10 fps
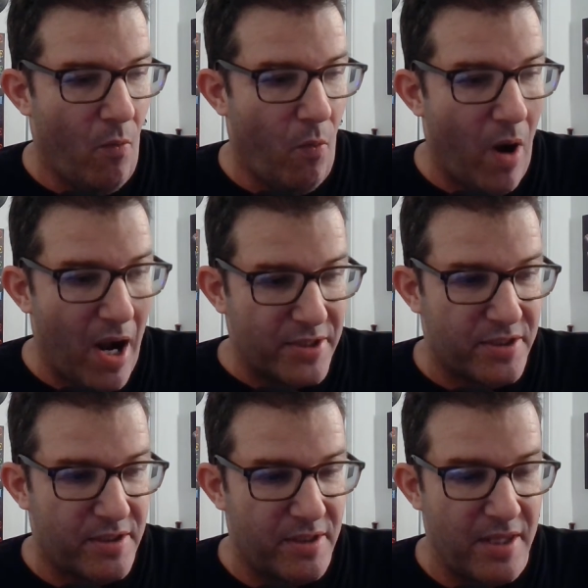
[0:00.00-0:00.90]

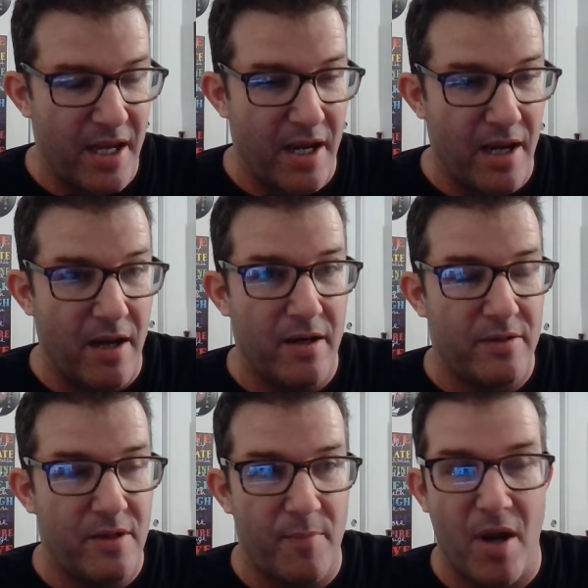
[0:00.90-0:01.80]
watched the
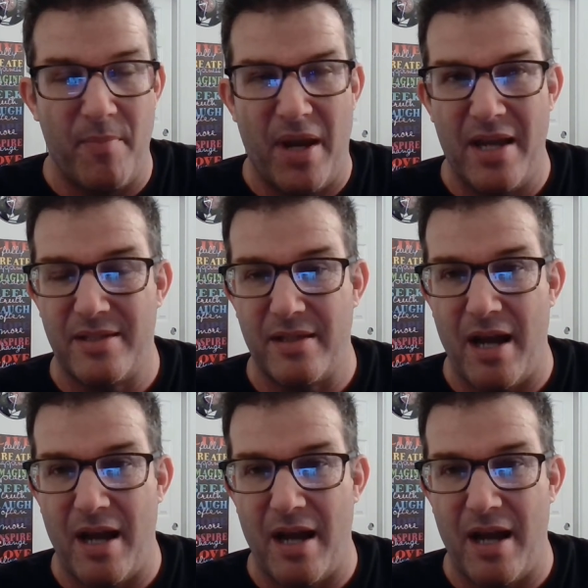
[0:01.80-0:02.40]
WNBAs